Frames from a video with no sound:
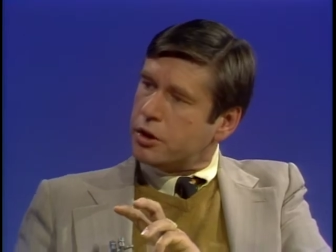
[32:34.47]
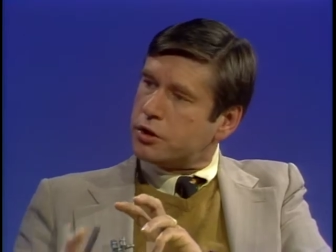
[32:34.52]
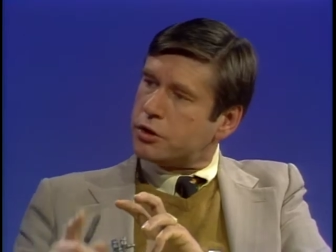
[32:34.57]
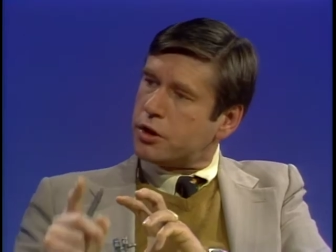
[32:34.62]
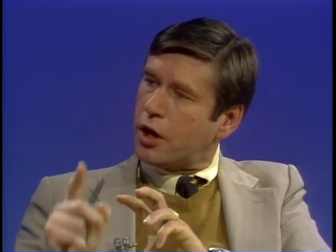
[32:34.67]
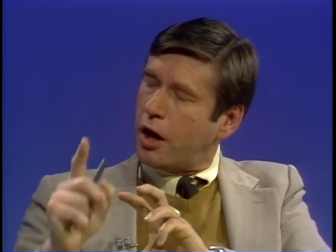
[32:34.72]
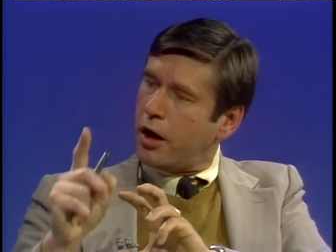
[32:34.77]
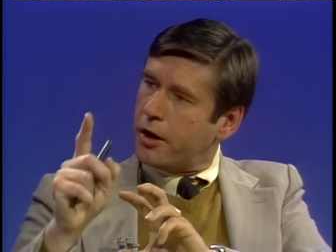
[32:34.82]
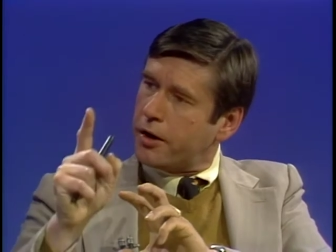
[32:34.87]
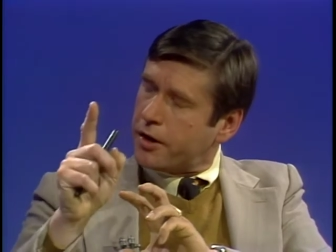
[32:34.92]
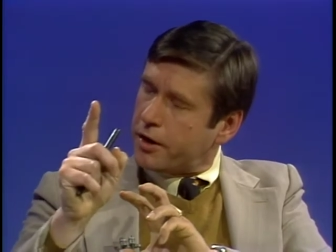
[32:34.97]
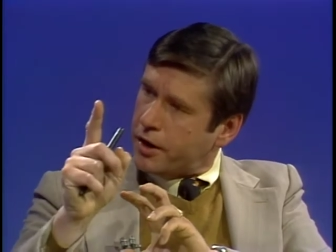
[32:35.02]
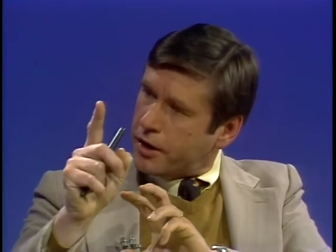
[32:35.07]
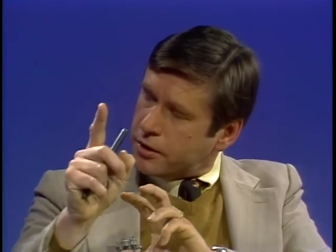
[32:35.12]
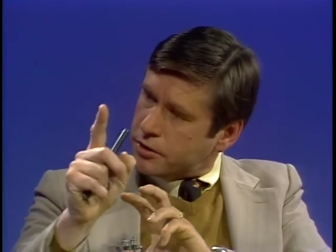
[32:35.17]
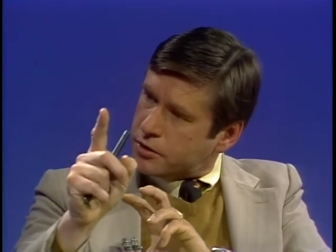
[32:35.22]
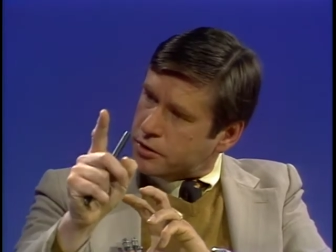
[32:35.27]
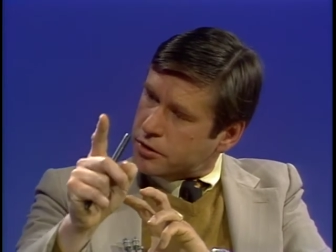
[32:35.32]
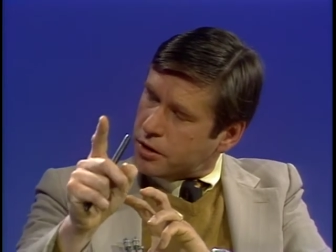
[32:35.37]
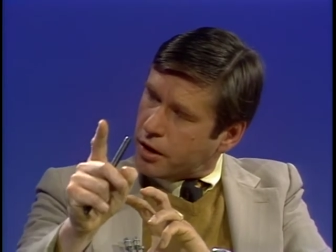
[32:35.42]

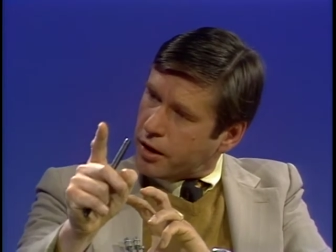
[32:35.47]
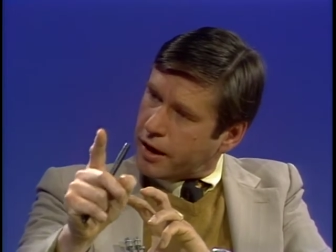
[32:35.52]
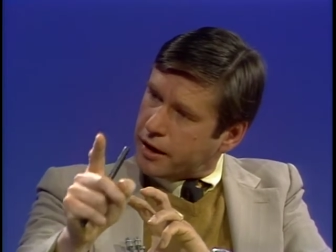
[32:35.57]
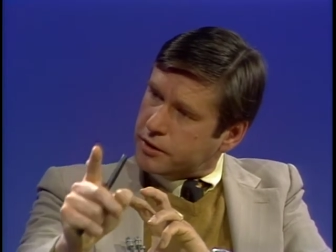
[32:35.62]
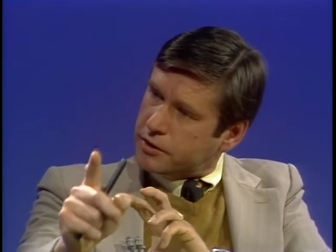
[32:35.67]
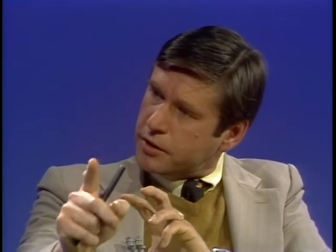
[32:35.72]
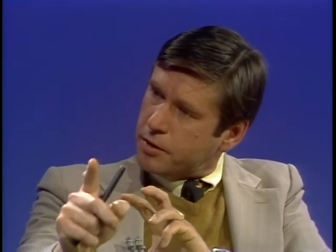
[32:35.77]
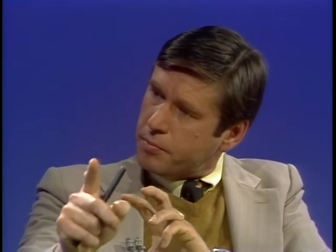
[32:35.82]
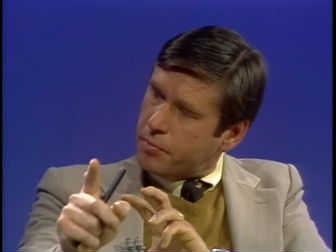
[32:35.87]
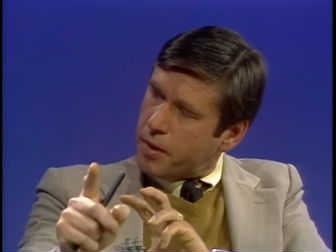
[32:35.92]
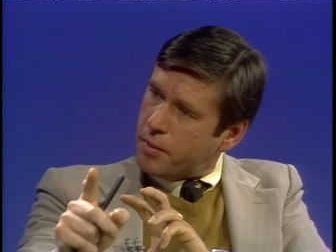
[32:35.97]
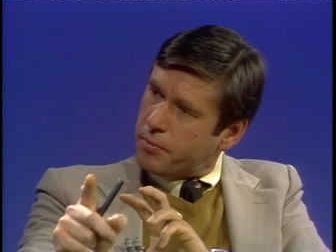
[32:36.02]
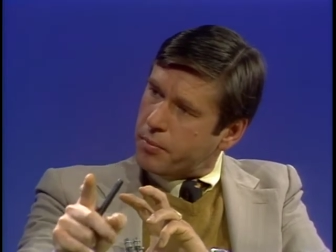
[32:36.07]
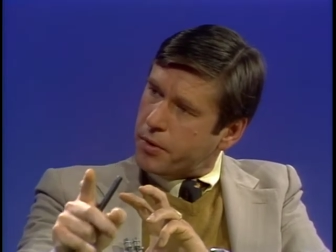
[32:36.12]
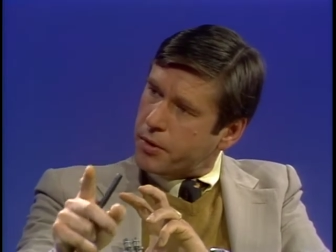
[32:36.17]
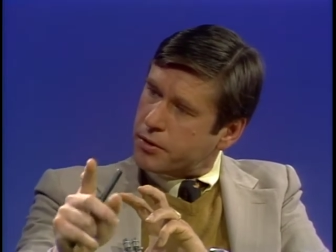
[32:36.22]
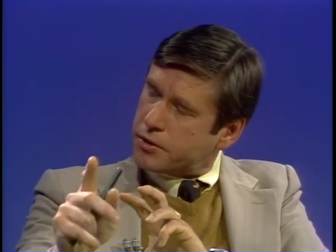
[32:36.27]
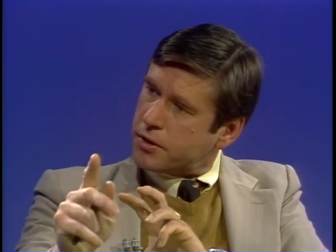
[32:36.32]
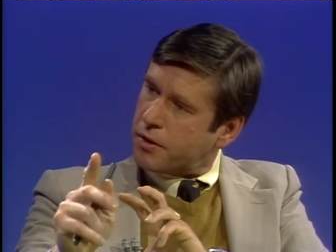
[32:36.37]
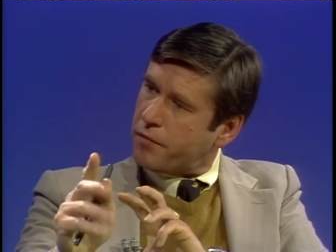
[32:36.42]
targeting selected
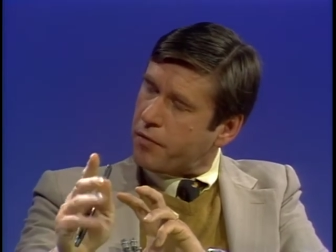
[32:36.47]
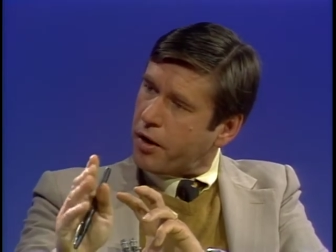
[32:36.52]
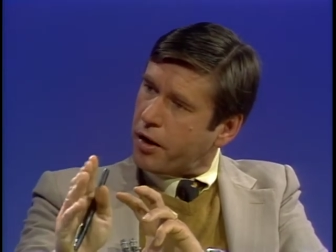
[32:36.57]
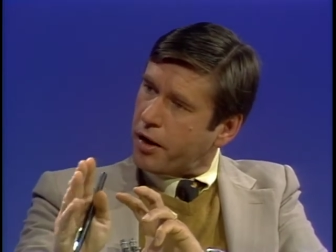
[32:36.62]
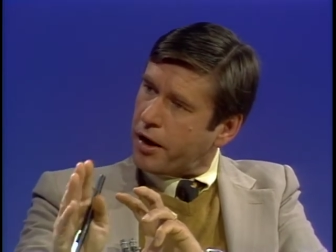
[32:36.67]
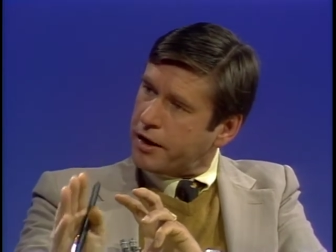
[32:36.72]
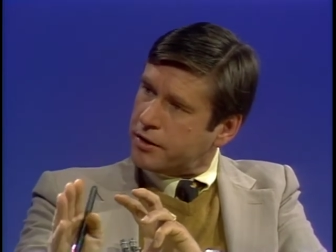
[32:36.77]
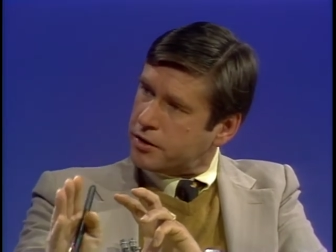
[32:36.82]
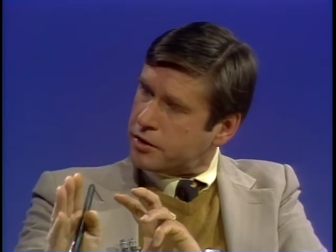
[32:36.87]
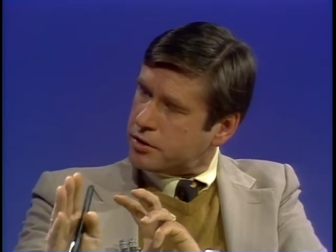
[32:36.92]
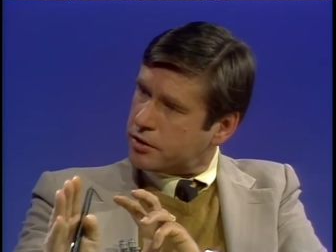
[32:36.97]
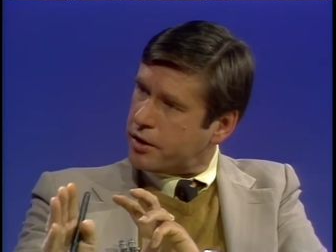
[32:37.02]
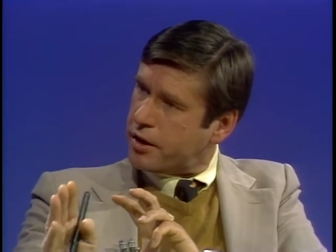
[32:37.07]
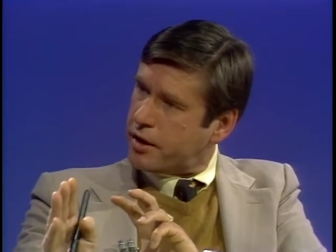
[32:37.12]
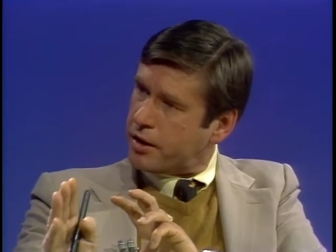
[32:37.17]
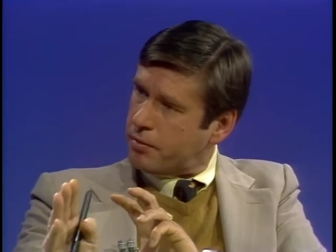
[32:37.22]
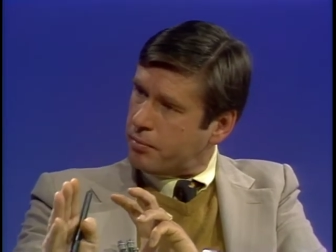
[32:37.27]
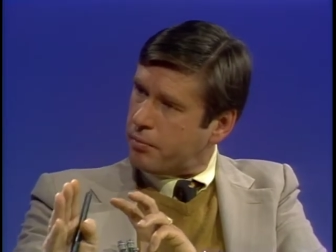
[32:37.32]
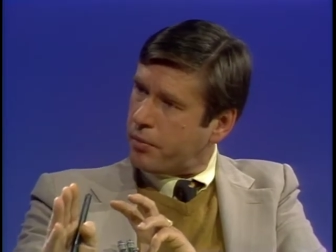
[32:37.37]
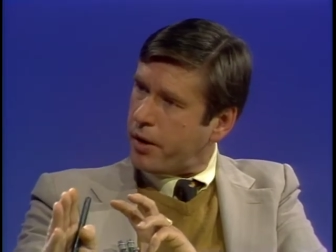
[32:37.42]
members of the
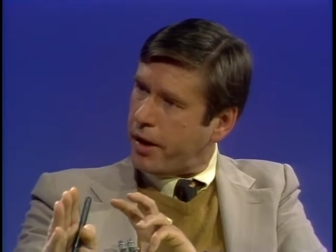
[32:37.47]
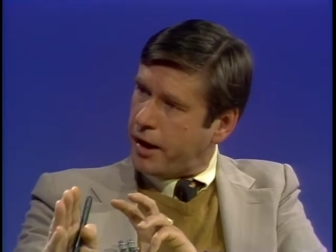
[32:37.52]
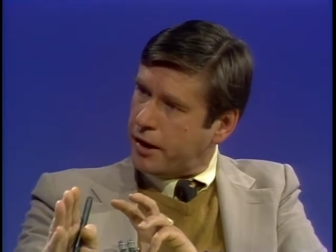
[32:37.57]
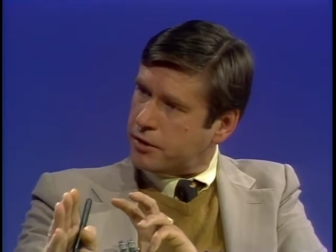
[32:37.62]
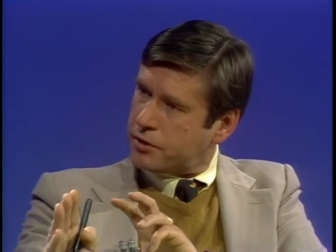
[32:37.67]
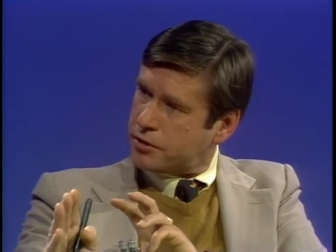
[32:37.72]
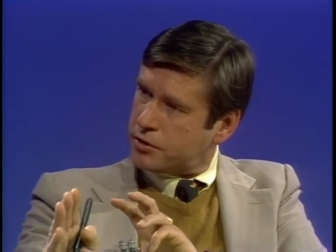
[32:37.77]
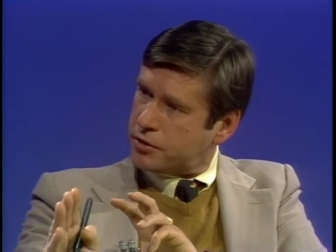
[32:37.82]
legislative branch,